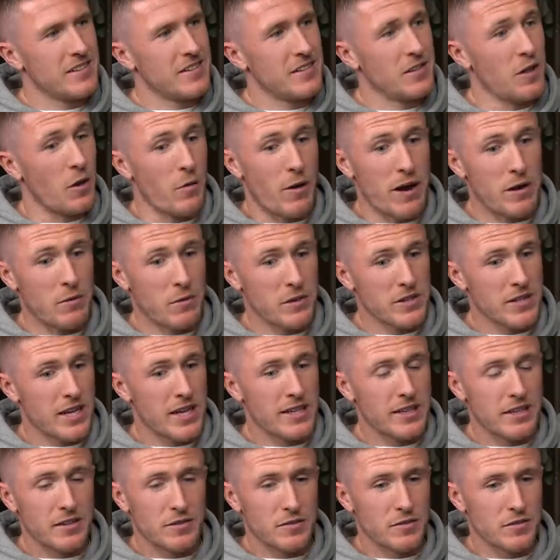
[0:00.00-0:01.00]
No, I was,
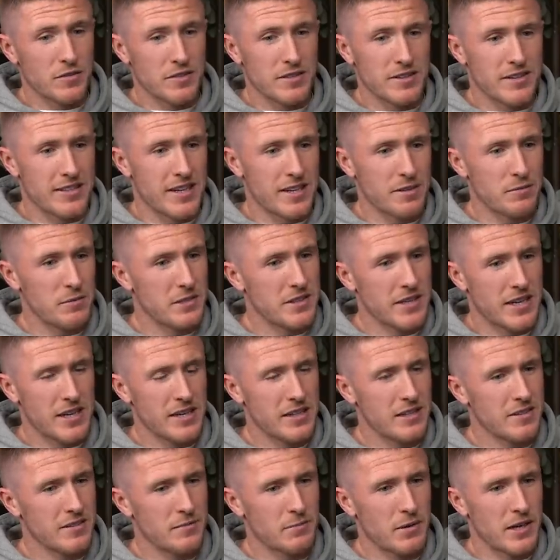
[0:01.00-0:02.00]
lad. He texted me
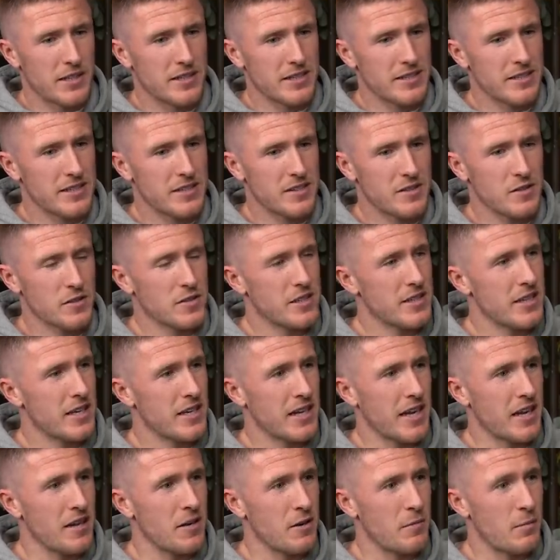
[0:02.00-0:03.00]
saying, Paddy's in touch there
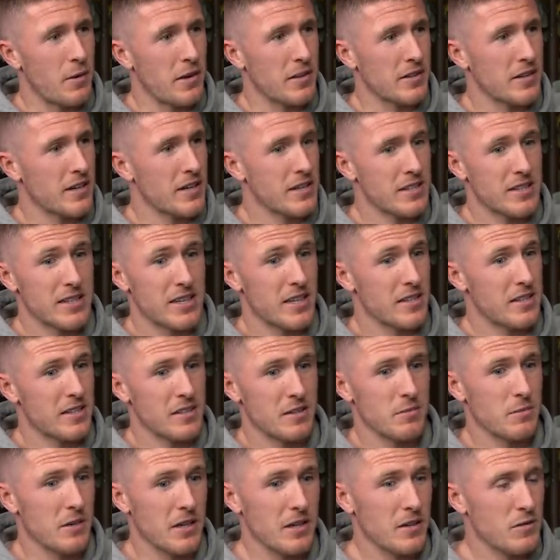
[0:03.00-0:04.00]
getting the podcast, said
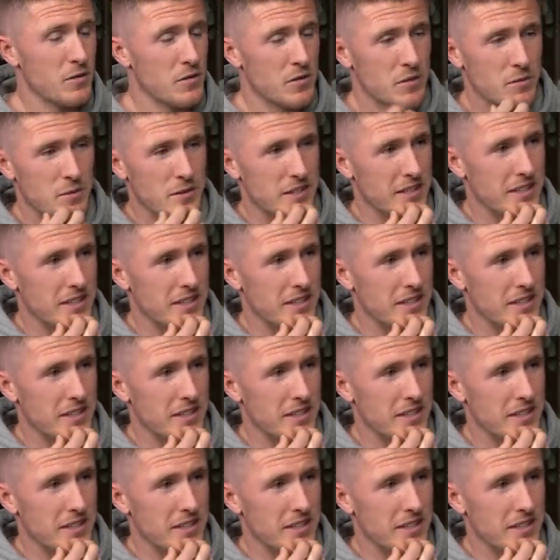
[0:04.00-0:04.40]
to him, yeah, 100%.